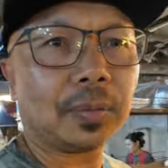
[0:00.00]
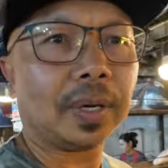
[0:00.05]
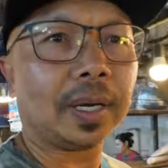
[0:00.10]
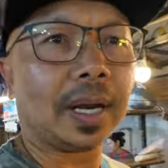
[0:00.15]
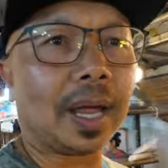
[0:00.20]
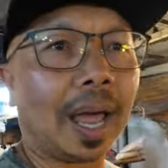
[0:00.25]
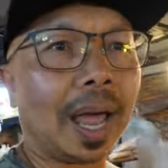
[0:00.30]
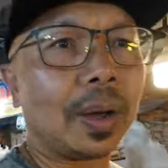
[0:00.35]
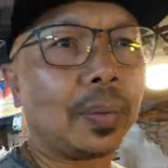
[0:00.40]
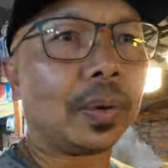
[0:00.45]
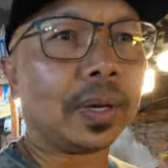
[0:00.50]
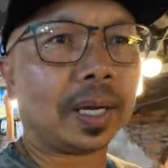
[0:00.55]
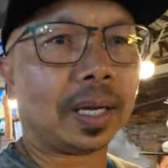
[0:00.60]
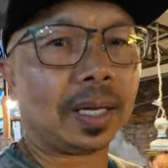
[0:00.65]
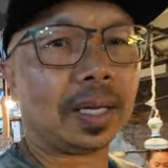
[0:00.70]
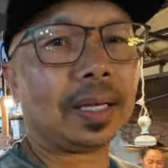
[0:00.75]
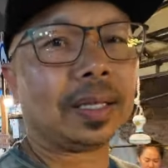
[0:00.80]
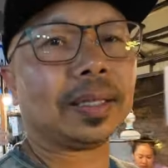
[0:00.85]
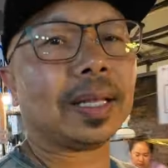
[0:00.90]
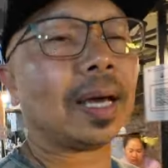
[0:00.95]
what I want to
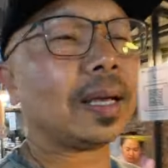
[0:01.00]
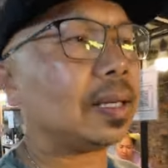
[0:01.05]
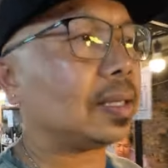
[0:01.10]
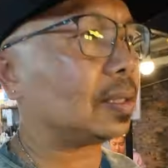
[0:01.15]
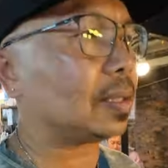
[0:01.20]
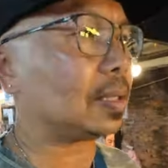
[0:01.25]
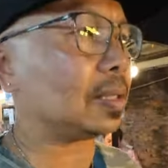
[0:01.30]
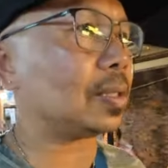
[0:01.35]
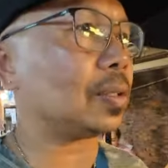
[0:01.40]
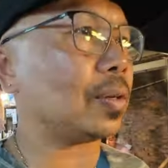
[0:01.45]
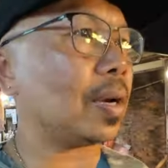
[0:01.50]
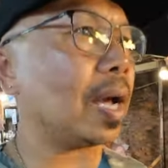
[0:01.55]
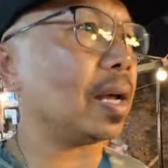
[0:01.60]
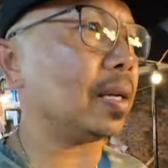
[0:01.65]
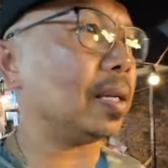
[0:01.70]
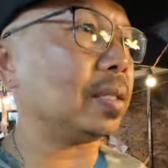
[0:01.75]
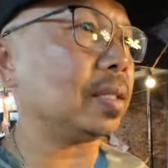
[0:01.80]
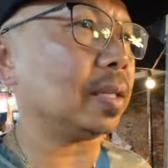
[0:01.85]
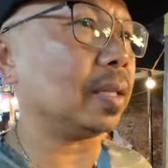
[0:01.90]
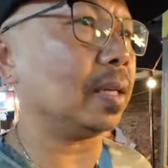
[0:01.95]
eat. That is the
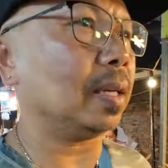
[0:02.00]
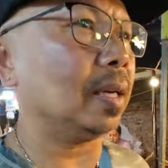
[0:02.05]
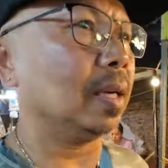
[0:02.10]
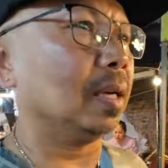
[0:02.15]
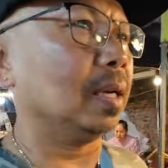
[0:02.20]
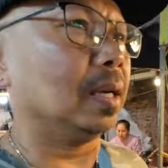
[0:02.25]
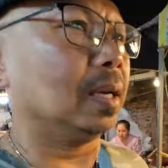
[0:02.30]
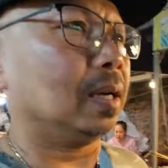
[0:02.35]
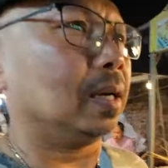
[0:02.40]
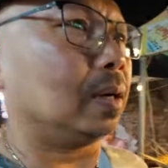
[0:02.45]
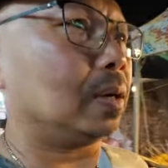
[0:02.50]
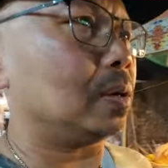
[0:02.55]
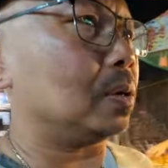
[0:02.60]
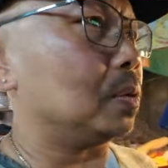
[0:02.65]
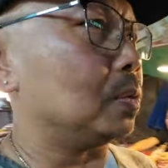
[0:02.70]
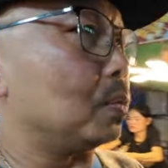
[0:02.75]
strategy. Oh